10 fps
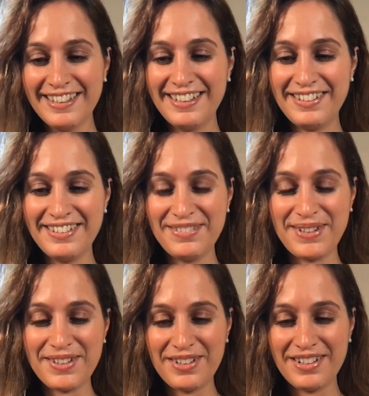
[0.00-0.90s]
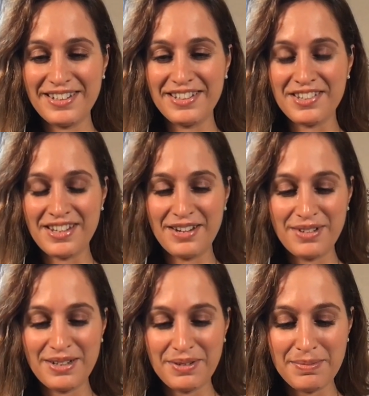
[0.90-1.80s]
Oh my gosh, I really
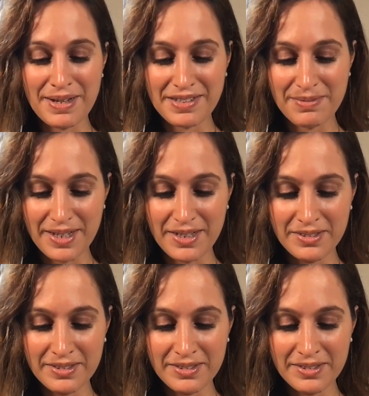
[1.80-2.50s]
want to make some now.